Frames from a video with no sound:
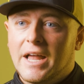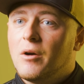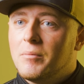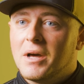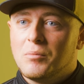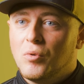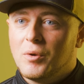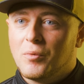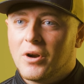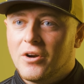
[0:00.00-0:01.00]
now I'm at a
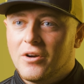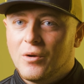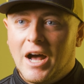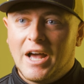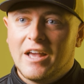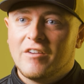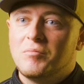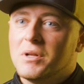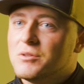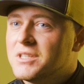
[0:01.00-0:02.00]
point where I
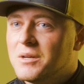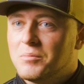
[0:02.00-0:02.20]
have built